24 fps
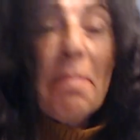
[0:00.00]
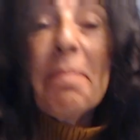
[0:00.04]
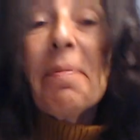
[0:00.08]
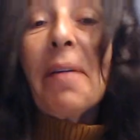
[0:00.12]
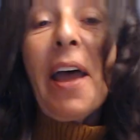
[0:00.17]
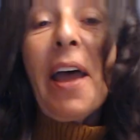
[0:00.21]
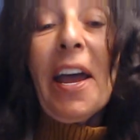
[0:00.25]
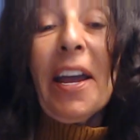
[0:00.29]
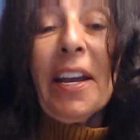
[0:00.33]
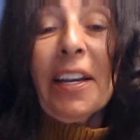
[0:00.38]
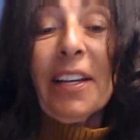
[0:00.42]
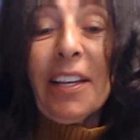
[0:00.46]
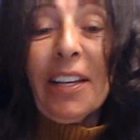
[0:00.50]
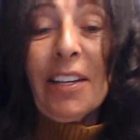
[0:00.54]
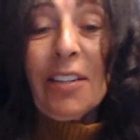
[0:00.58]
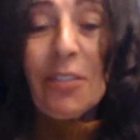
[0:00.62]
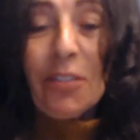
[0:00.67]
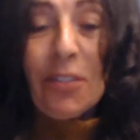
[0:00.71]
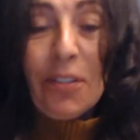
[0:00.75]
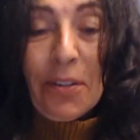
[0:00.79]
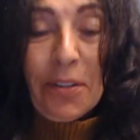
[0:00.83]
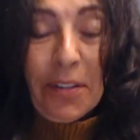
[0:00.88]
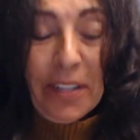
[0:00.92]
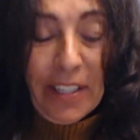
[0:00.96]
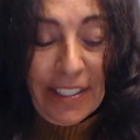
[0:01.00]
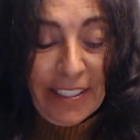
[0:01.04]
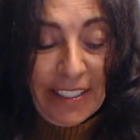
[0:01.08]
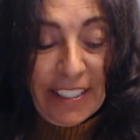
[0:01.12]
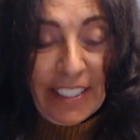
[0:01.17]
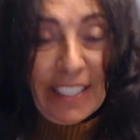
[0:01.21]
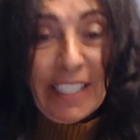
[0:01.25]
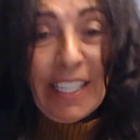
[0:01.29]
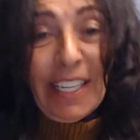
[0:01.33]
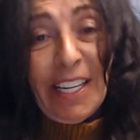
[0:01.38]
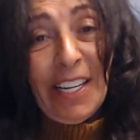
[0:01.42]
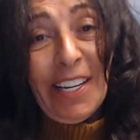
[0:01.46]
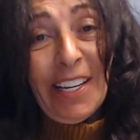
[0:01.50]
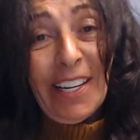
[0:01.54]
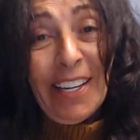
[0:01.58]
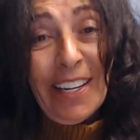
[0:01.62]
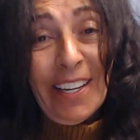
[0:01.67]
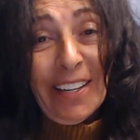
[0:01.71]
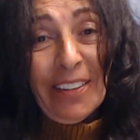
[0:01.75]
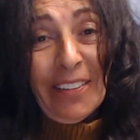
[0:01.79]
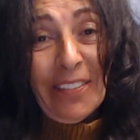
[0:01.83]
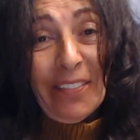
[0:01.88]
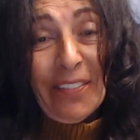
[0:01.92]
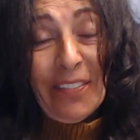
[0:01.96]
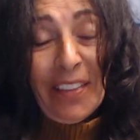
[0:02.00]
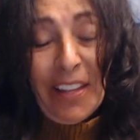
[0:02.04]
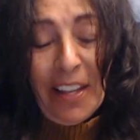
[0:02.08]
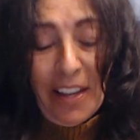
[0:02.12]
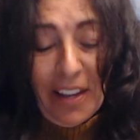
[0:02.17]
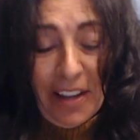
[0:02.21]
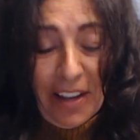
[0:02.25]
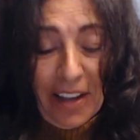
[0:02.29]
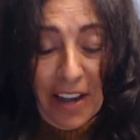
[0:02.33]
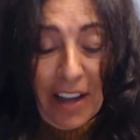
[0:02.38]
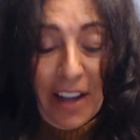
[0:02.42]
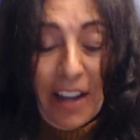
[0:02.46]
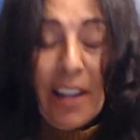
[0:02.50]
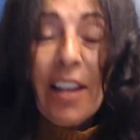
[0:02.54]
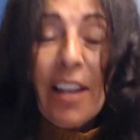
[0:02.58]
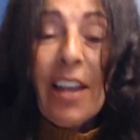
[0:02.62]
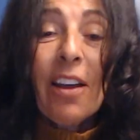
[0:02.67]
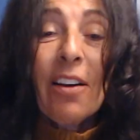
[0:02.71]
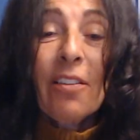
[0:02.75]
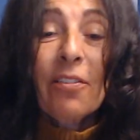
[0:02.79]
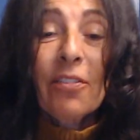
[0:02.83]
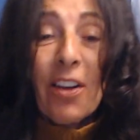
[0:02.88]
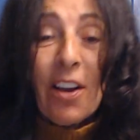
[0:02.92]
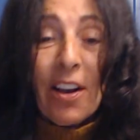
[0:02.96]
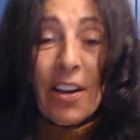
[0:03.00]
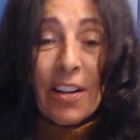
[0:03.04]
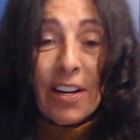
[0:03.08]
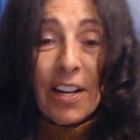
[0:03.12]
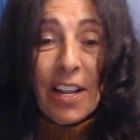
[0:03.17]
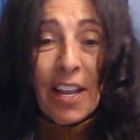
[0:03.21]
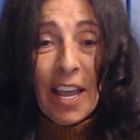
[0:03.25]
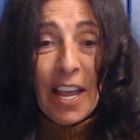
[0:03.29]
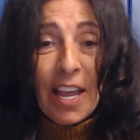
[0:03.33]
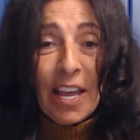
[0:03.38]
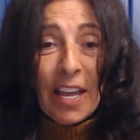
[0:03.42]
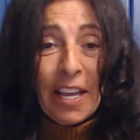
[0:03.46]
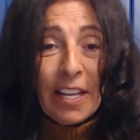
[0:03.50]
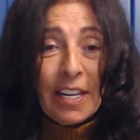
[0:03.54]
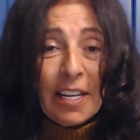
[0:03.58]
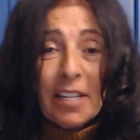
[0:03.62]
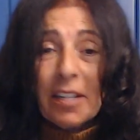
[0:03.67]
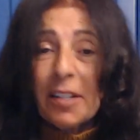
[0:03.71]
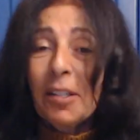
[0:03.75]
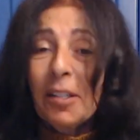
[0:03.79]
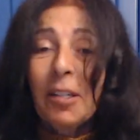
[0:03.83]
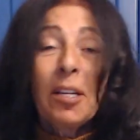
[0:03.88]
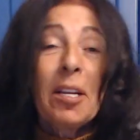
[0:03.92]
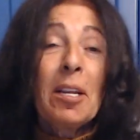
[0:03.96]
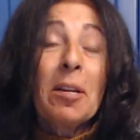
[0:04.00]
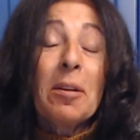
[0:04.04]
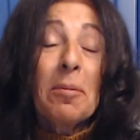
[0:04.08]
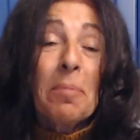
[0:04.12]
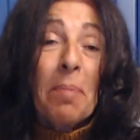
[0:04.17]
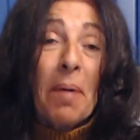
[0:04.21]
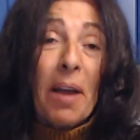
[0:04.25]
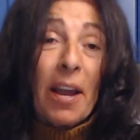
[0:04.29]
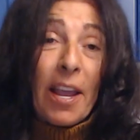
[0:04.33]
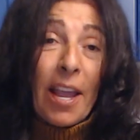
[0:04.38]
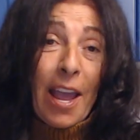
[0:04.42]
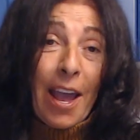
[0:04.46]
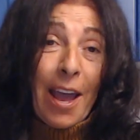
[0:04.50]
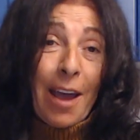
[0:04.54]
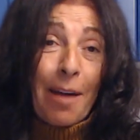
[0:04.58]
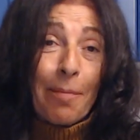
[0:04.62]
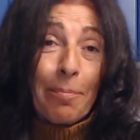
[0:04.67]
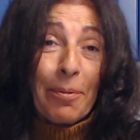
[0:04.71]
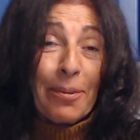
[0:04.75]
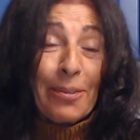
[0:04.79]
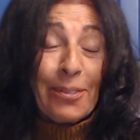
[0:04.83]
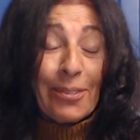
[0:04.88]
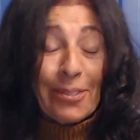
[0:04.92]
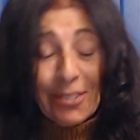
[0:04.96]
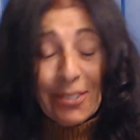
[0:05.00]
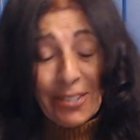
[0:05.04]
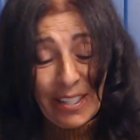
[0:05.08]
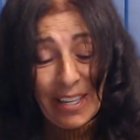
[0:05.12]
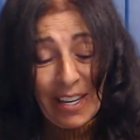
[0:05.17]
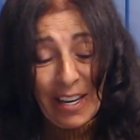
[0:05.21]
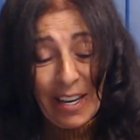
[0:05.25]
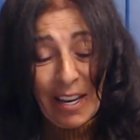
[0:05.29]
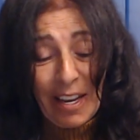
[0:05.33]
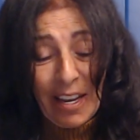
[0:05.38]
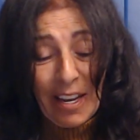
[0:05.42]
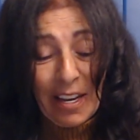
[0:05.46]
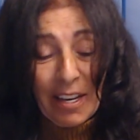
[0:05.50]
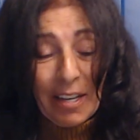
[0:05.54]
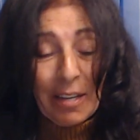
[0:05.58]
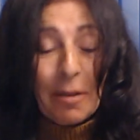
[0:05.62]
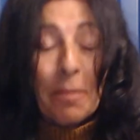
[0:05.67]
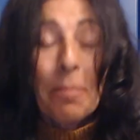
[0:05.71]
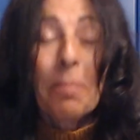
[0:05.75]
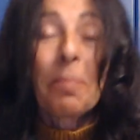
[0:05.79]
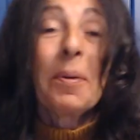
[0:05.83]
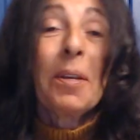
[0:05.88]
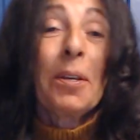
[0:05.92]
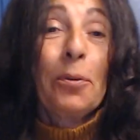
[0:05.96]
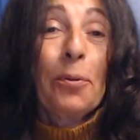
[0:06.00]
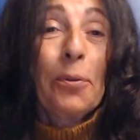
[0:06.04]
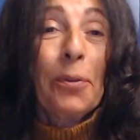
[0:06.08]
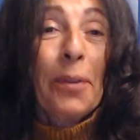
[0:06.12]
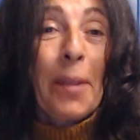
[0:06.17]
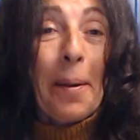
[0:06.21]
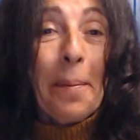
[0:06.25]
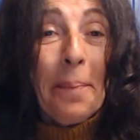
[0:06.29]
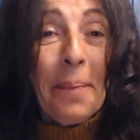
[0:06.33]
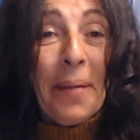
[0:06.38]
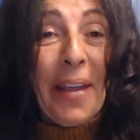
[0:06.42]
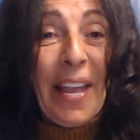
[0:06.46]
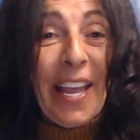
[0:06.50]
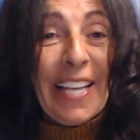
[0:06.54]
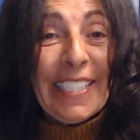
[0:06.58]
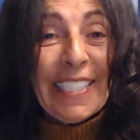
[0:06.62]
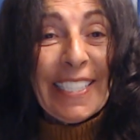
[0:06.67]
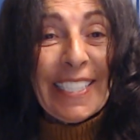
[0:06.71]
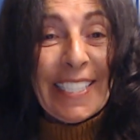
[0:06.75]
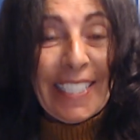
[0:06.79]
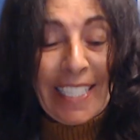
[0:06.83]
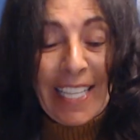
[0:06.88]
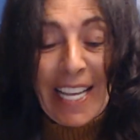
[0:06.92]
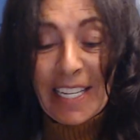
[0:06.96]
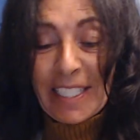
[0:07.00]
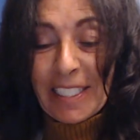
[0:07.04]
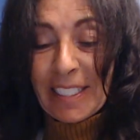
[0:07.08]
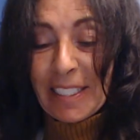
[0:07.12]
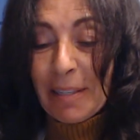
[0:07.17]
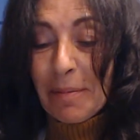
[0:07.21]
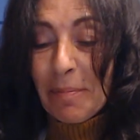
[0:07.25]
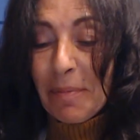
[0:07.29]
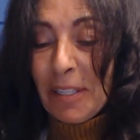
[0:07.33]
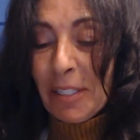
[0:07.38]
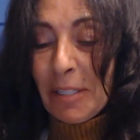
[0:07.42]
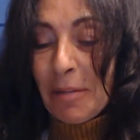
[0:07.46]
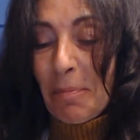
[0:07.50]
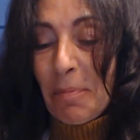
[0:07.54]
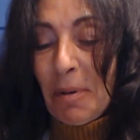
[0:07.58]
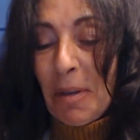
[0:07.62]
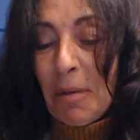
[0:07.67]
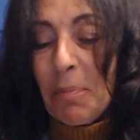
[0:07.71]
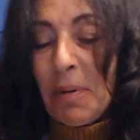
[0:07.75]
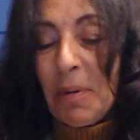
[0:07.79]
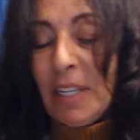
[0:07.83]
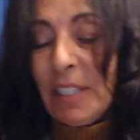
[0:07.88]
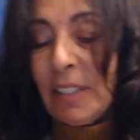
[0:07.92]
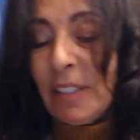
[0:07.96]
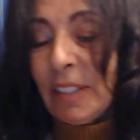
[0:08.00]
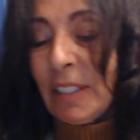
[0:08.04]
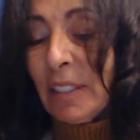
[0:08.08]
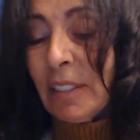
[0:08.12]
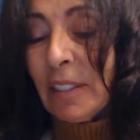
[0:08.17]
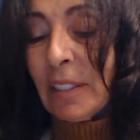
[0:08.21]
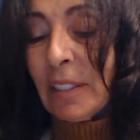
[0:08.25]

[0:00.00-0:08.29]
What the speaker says: back. Like you did there. I have gone ahead and cleaned my apple and sliced them into big pieces.